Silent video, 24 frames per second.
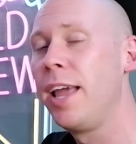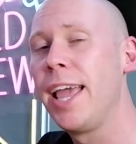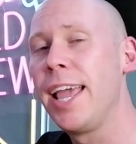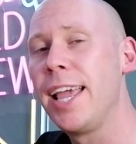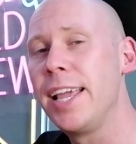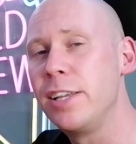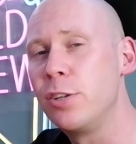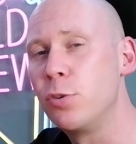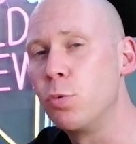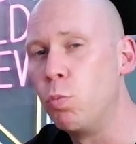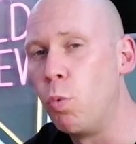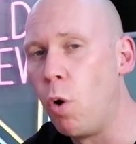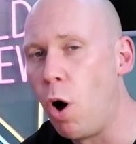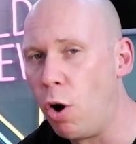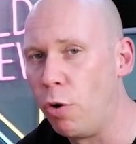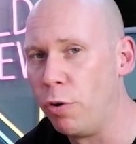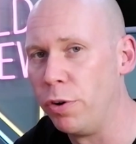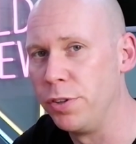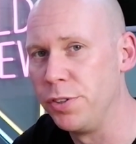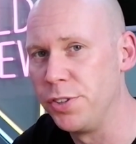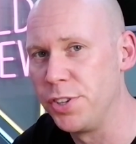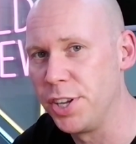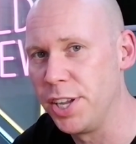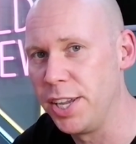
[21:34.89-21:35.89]
is
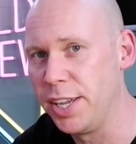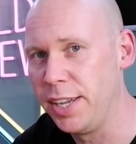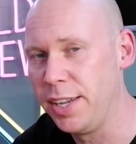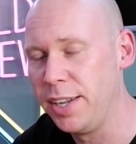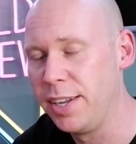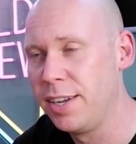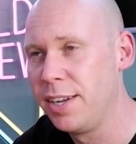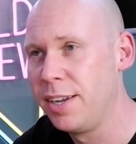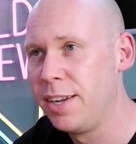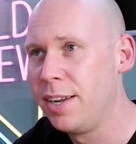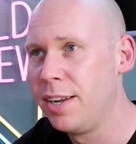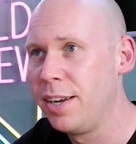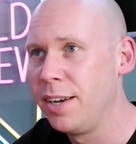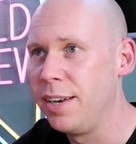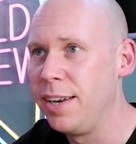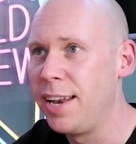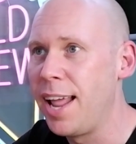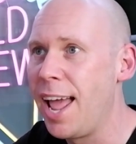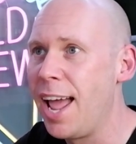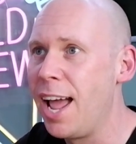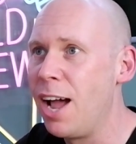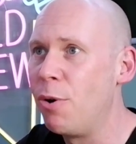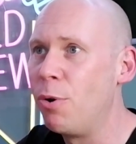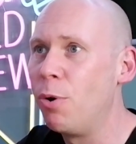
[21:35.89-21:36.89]
warranty.
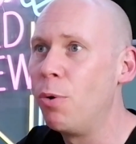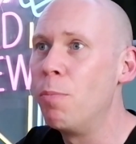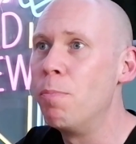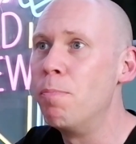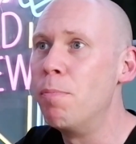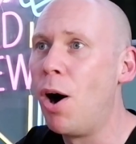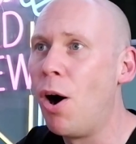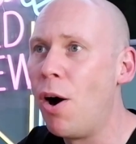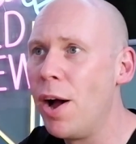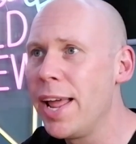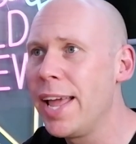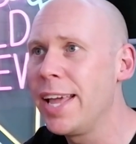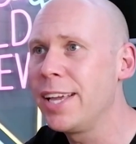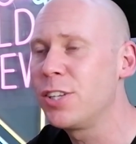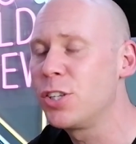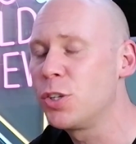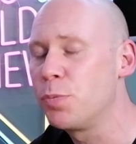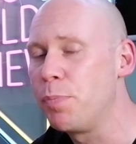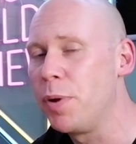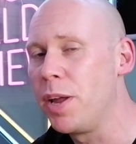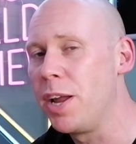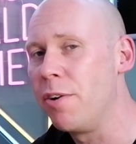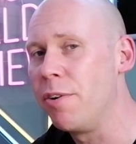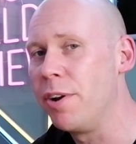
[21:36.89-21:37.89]
Now, my
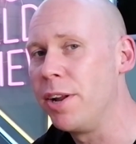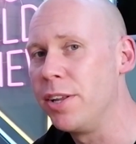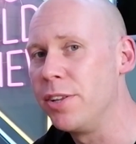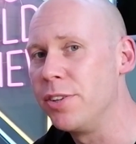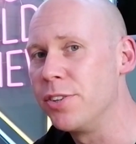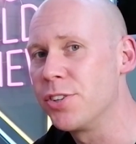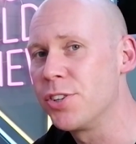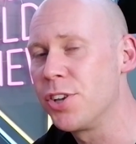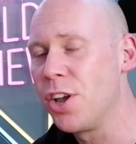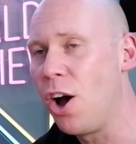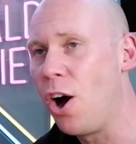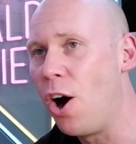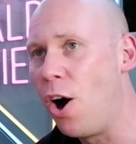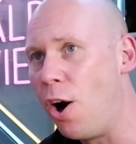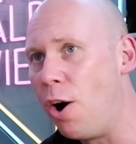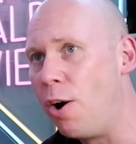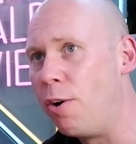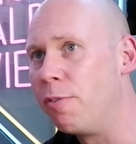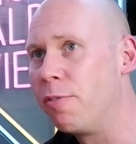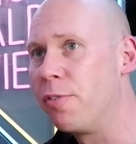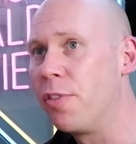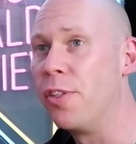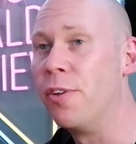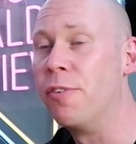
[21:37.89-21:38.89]
experience
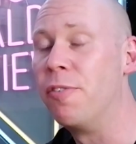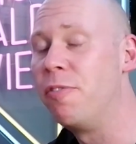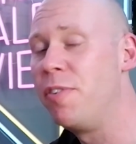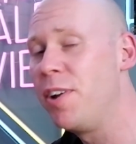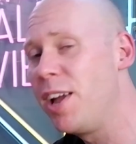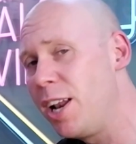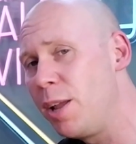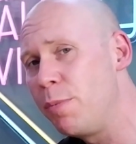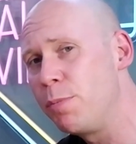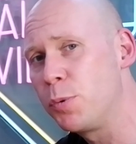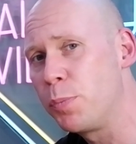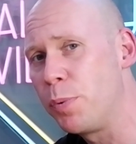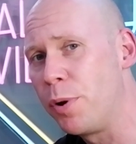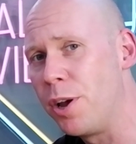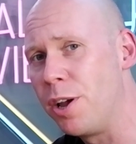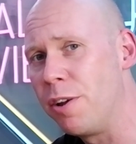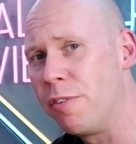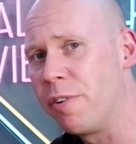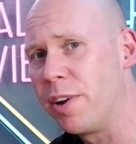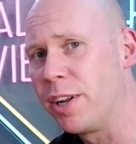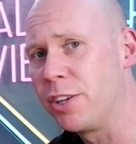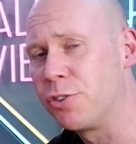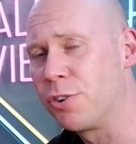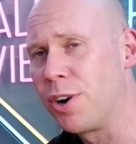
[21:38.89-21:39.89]
of the Philips
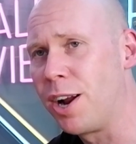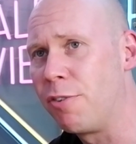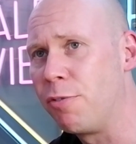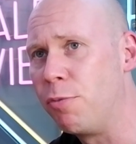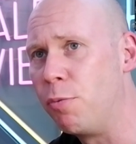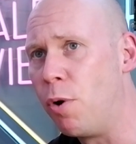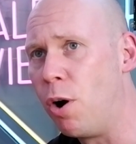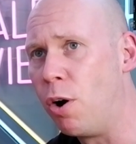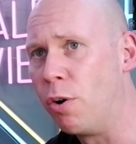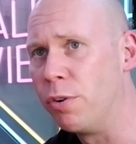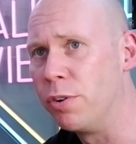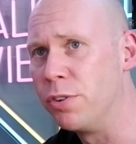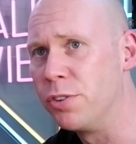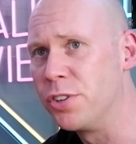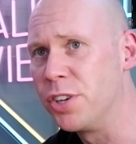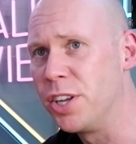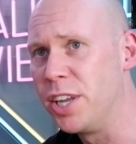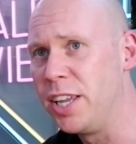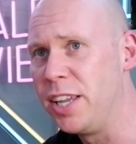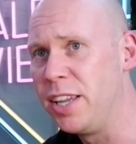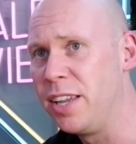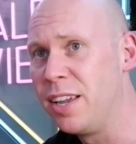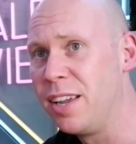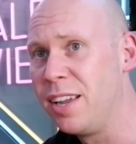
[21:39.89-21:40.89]
Perfect Draft
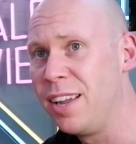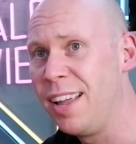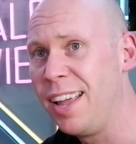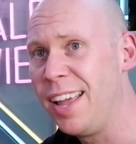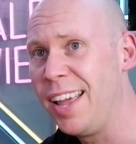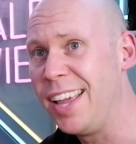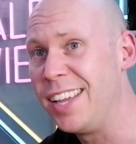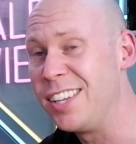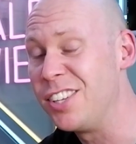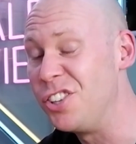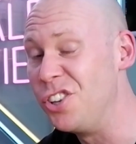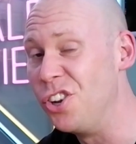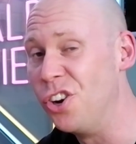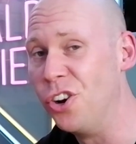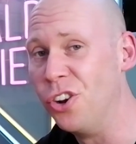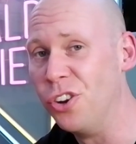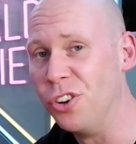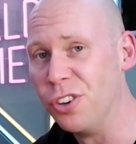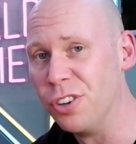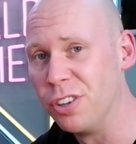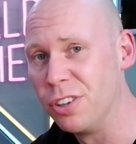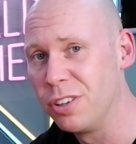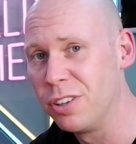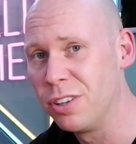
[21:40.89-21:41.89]
warranty is
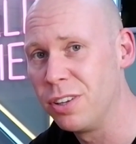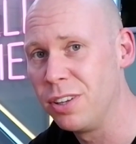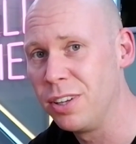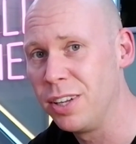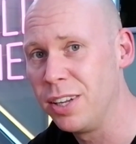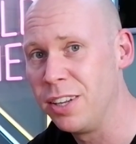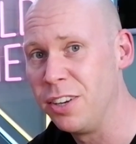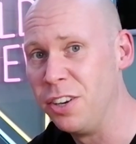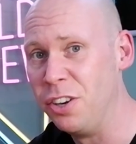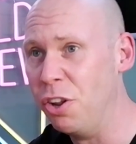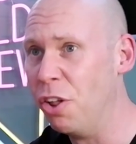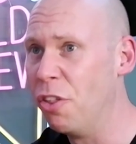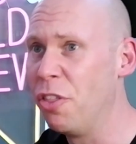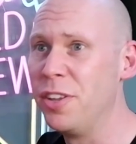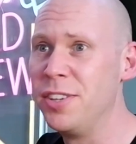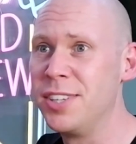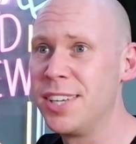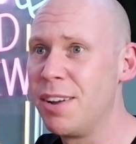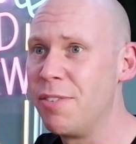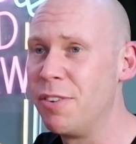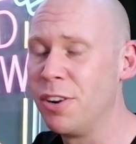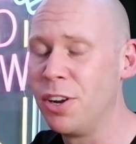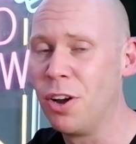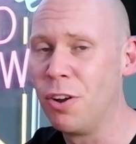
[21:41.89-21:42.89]
none. Nothing's
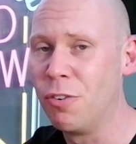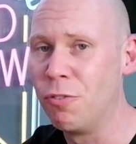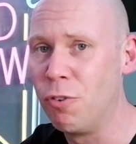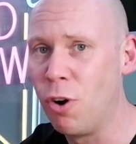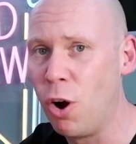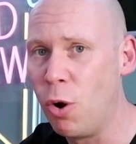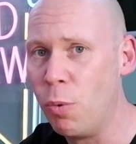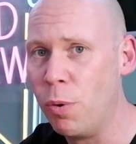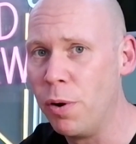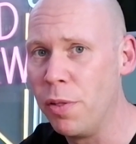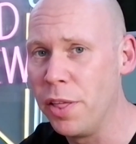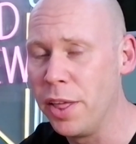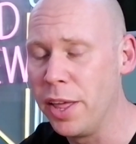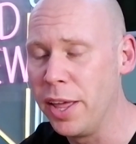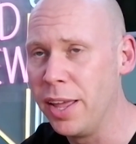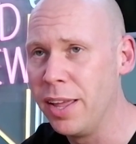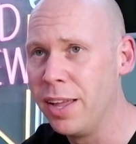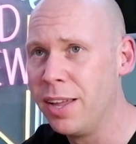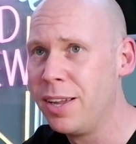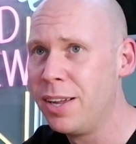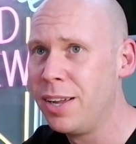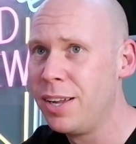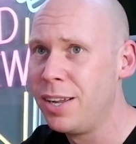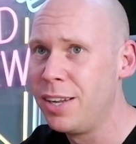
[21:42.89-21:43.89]
ever gone wrong with it.
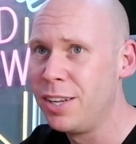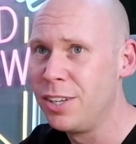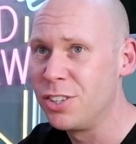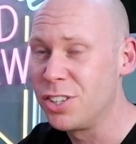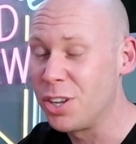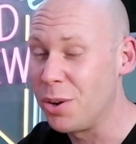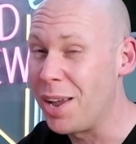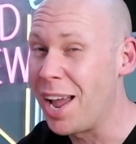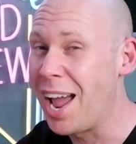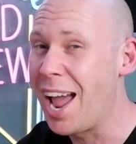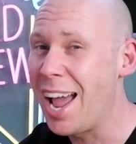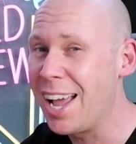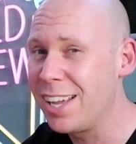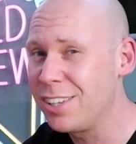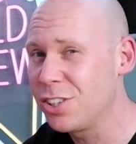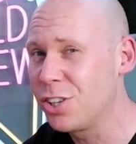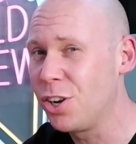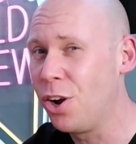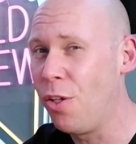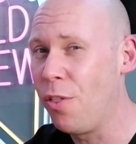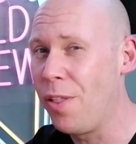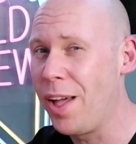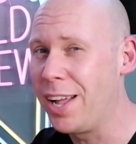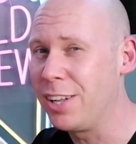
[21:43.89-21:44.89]
So it has
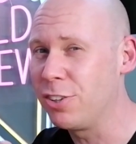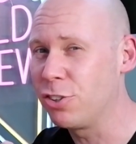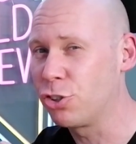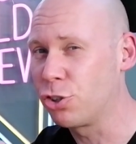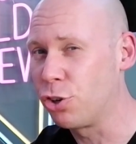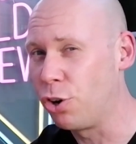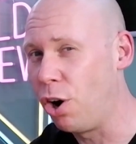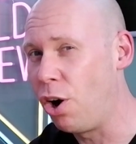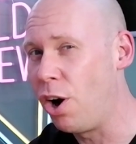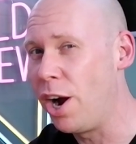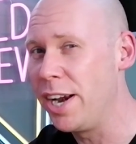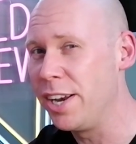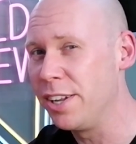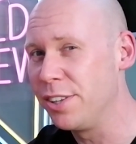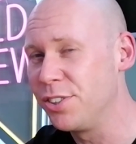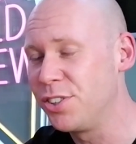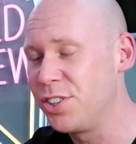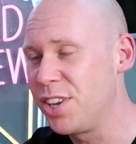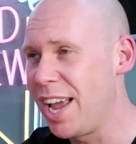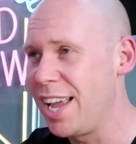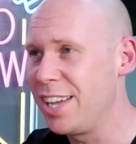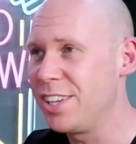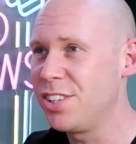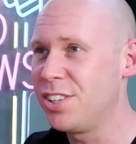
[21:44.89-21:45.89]
got that tried and
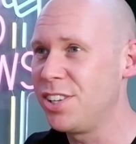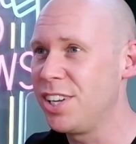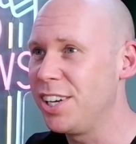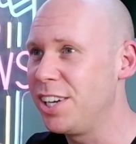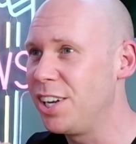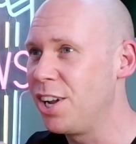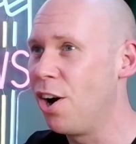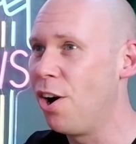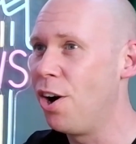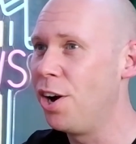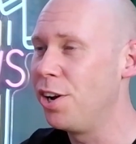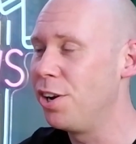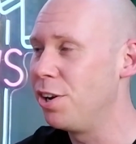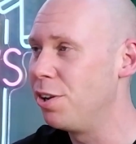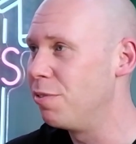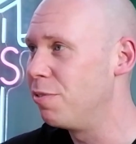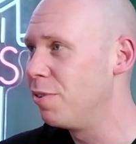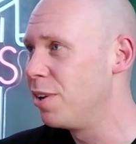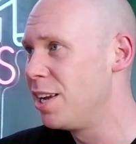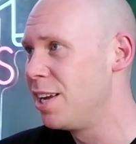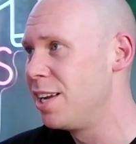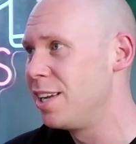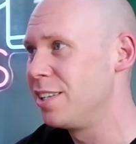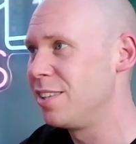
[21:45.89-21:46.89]
tested kind of
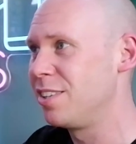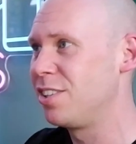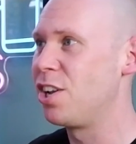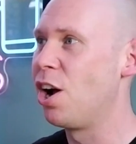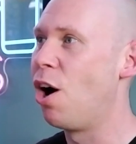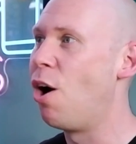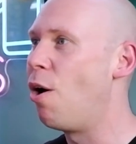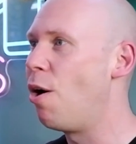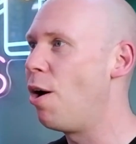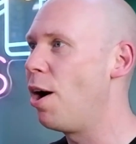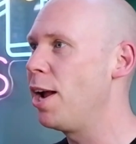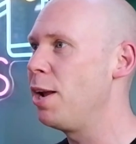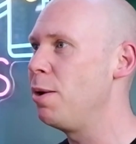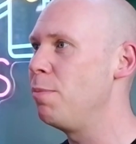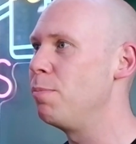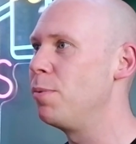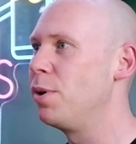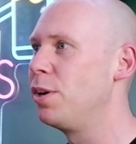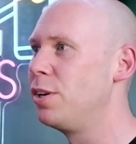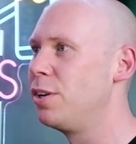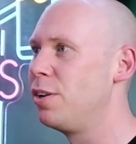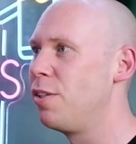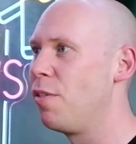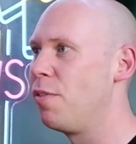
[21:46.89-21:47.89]
time
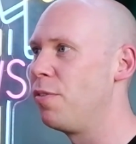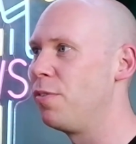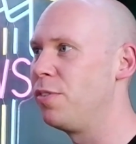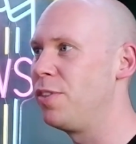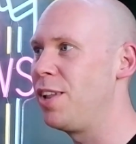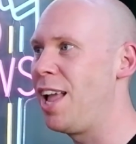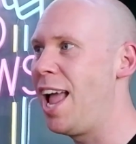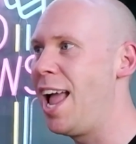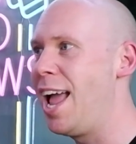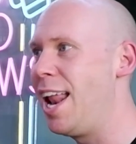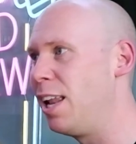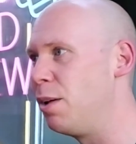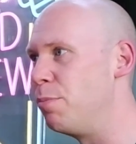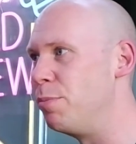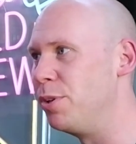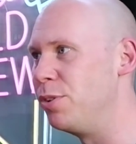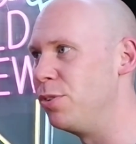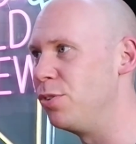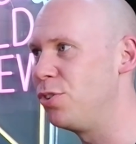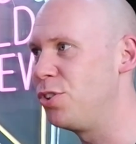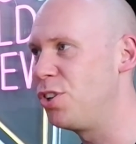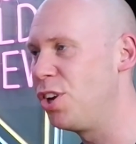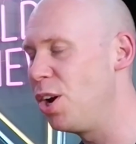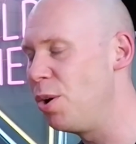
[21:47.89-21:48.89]

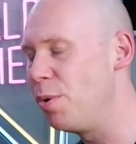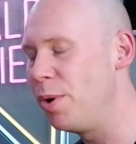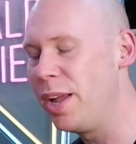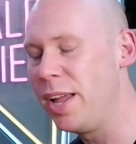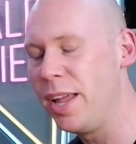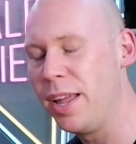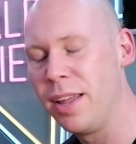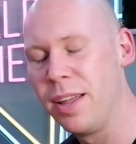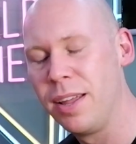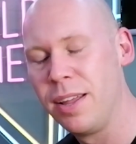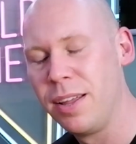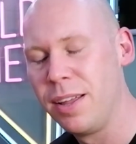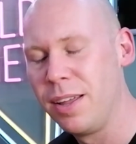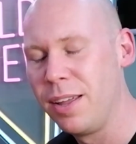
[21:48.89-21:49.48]
element to it